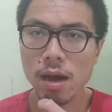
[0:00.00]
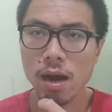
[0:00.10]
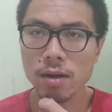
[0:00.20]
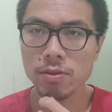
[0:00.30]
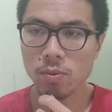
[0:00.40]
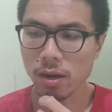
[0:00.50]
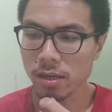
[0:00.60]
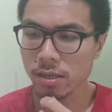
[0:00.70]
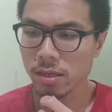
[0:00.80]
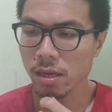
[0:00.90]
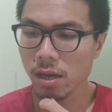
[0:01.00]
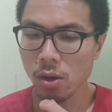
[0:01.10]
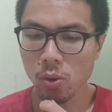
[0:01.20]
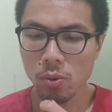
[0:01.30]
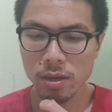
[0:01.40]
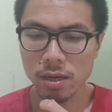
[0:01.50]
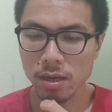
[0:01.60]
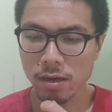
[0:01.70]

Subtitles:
Otherwise, only a